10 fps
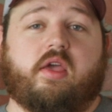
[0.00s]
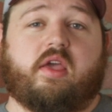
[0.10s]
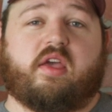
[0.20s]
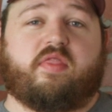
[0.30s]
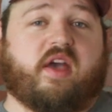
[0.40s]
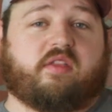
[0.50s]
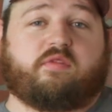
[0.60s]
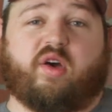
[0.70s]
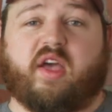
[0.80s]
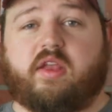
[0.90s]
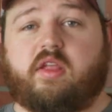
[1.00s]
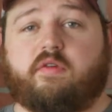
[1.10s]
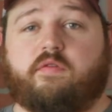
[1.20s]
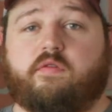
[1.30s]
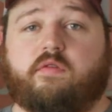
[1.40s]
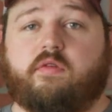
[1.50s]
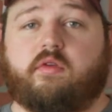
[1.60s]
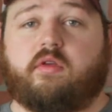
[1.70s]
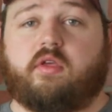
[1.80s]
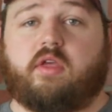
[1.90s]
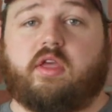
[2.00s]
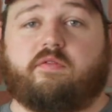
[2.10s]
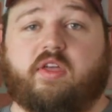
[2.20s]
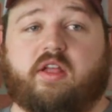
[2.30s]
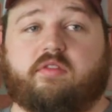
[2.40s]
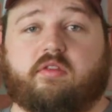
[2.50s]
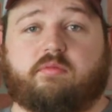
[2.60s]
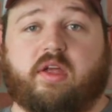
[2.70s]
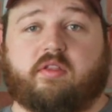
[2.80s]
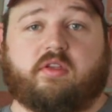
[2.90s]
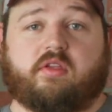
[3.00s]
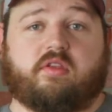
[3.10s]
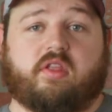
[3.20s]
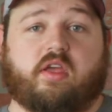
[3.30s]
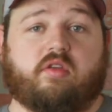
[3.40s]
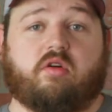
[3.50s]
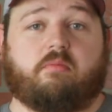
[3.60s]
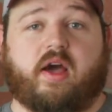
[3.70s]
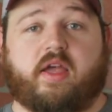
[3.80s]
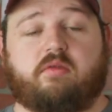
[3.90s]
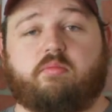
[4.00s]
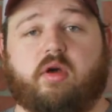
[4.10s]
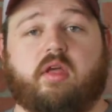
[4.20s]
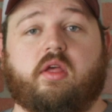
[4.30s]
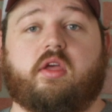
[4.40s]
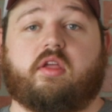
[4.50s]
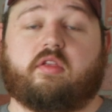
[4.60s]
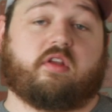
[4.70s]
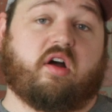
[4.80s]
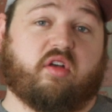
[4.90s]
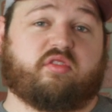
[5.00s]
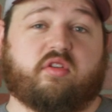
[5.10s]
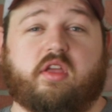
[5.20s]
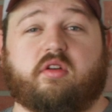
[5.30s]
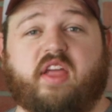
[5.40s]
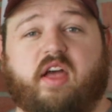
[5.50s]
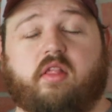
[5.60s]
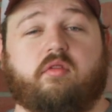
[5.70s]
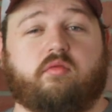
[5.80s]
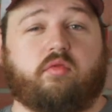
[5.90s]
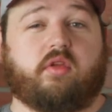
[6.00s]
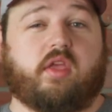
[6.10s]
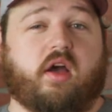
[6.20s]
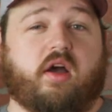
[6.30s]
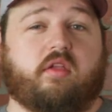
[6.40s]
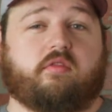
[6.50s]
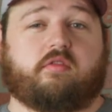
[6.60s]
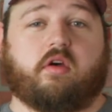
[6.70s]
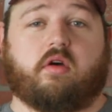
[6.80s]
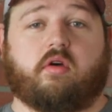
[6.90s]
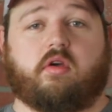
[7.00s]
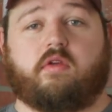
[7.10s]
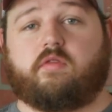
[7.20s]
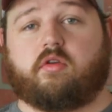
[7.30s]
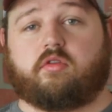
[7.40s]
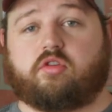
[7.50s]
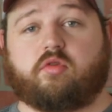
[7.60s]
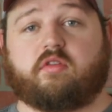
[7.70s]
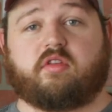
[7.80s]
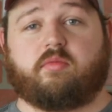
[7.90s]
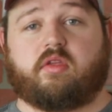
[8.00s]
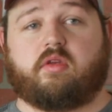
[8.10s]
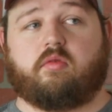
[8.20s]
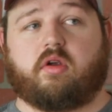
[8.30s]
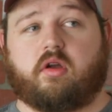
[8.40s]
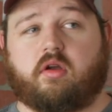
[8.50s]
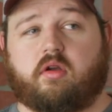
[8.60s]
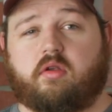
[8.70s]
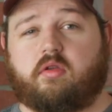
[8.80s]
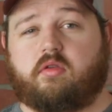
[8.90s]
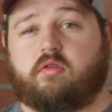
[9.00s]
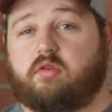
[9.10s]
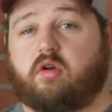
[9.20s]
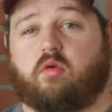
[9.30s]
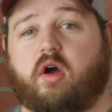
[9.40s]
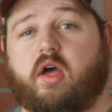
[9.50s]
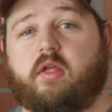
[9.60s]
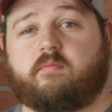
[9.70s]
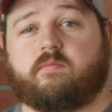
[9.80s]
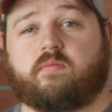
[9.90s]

And that's fine if that's expected and that you don't mind, but it's going to also get your talent really hot. So if you're doing something where you don't want